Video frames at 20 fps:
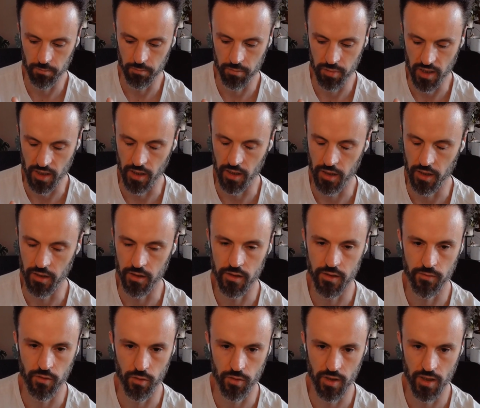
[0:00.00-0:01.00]
being in an
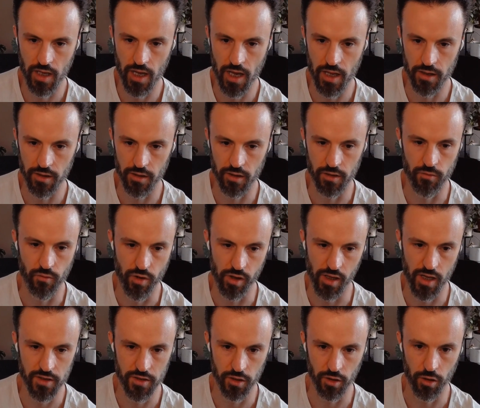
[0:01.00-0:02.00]
interview with the candidate and
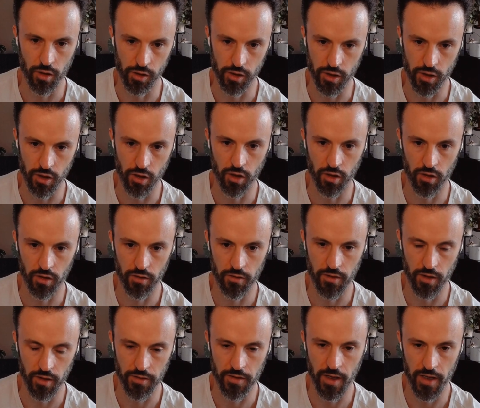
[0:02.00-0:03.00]
realizing early on
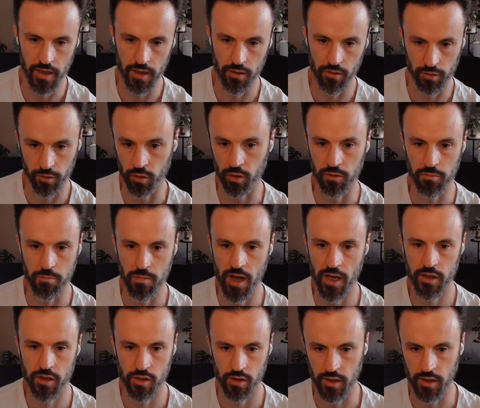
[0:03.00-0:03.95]
that they are a good match,